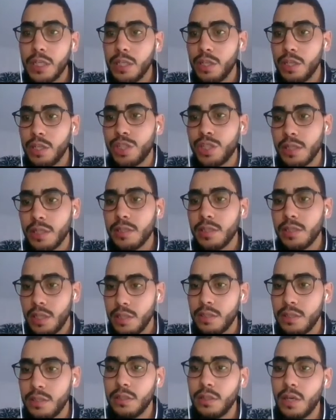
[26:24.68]
shells
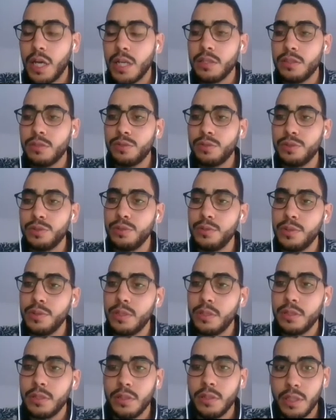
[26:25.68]
is also good.
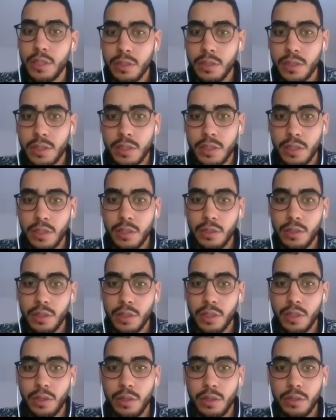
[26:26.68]
It's not
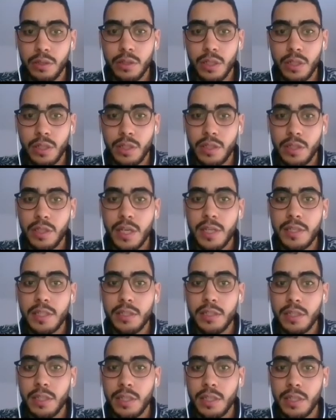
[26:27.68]
the
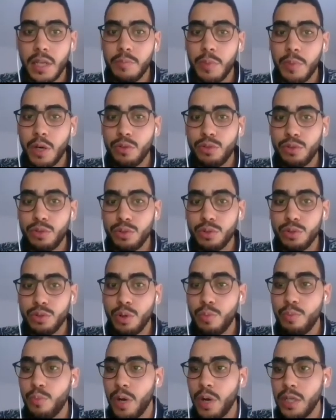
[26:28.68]
density is about
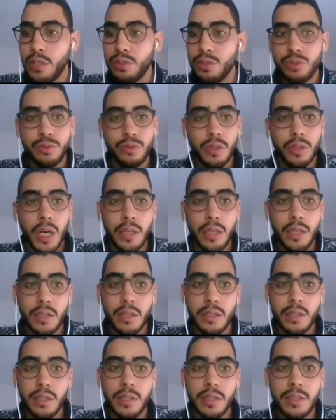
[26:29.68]
2.2 and
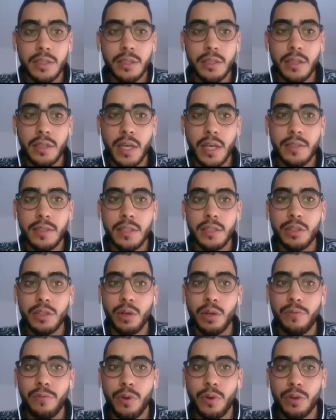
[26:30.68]
the density
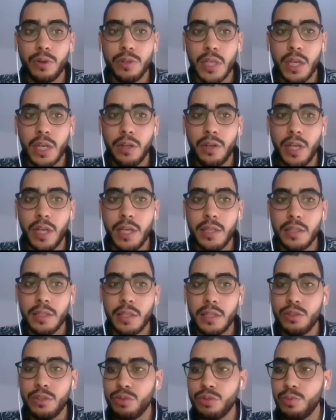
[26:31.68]
of coarse aggregates
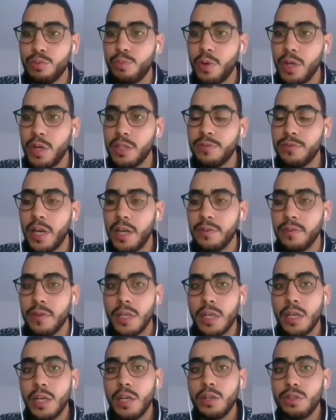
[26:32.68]
is 2.5.
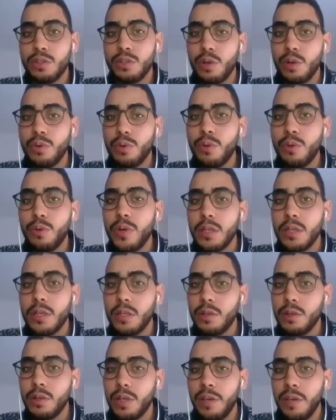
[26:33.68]
So we
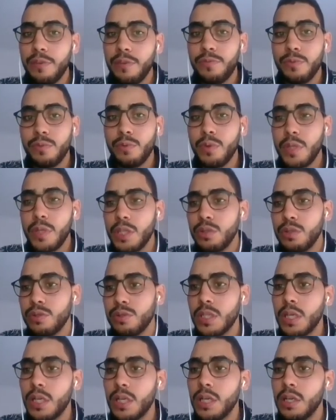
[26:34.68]
if we use
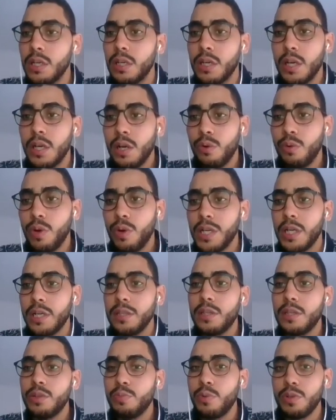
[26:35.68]

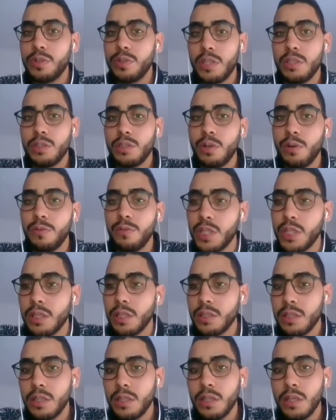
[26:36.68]
100% of
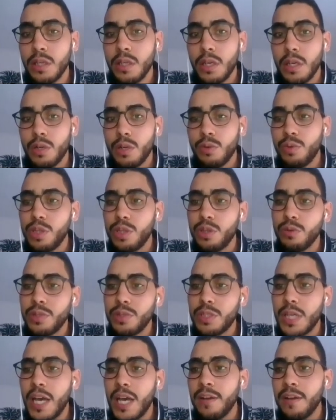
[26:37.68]
shells, we
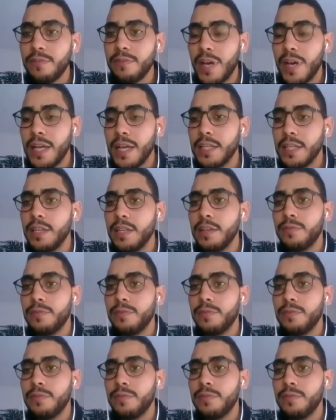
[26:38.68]
don't have an